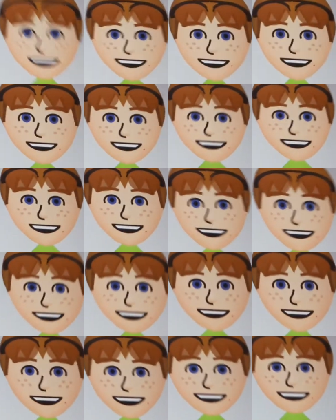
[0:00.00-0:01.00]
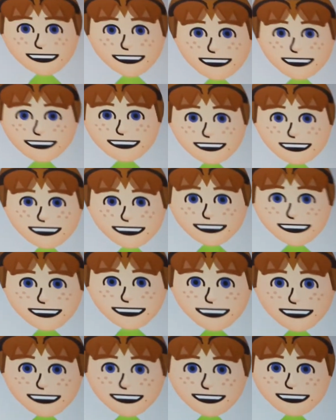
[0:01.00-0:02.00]
You want these eyes,
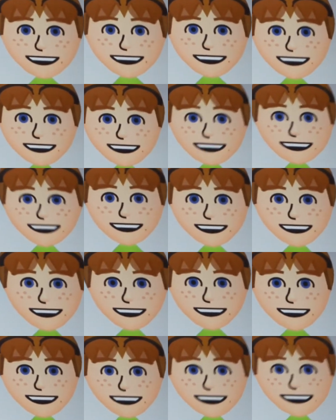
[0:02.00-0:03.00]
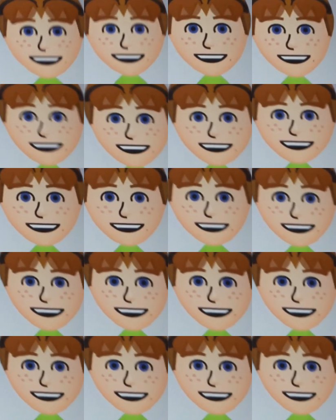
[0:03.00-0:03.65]
these positions.